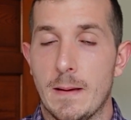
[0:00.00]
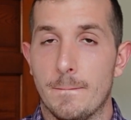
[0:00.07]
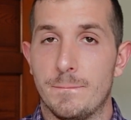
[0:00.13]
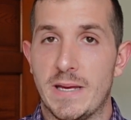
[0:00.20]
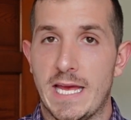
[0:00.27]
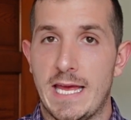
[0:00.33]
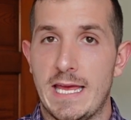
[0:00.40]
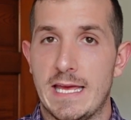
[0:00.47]

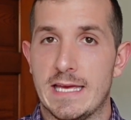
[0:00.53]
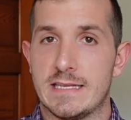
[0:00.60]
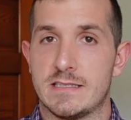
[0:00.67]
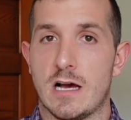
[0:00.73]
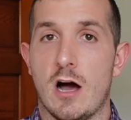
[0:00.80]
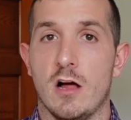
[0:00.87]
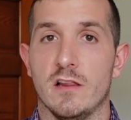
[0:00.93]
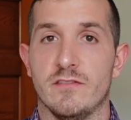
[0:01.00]
B is
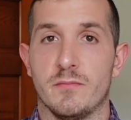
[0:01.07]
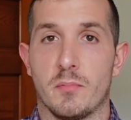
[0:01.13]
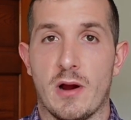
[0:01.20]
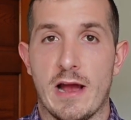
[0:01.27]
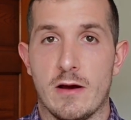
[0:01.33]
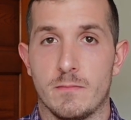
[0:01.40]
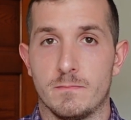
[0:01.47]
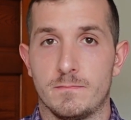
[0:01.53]
olive
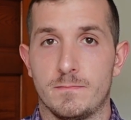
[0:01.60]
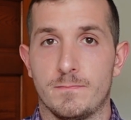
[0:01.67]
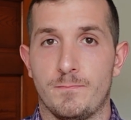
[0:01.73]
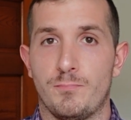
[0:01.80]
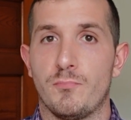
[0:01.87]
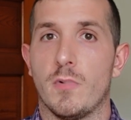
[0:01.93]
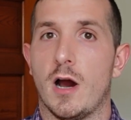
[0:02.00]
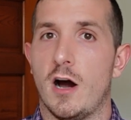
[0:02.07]
brown.
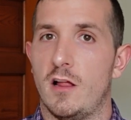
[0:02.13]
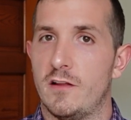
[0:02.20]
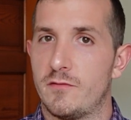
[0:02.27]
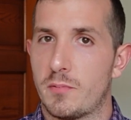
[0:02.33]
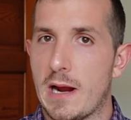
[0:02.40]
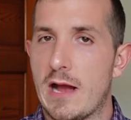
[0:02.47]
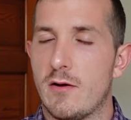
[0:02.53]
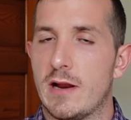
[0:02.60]
Olive
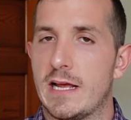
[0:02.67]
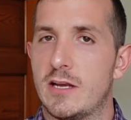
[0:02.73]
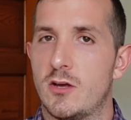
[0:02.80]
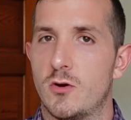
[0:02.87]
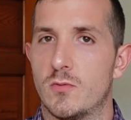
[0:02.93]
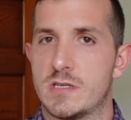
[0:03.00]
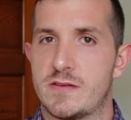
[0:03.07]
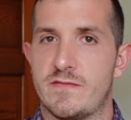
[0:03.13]
brown I knew
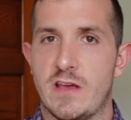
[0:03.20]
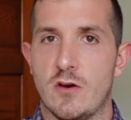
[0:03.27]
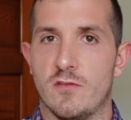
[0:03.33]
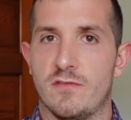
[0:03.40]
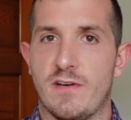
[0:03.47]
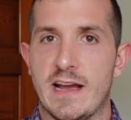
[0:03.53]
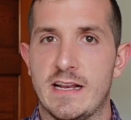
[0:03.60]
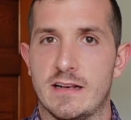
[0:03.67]
was
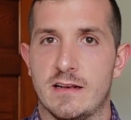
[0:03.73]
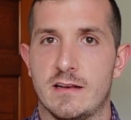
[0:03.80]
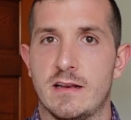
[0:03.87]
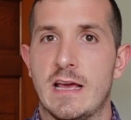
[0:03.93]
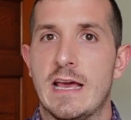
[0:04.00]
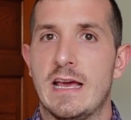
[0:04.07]
pheophytin,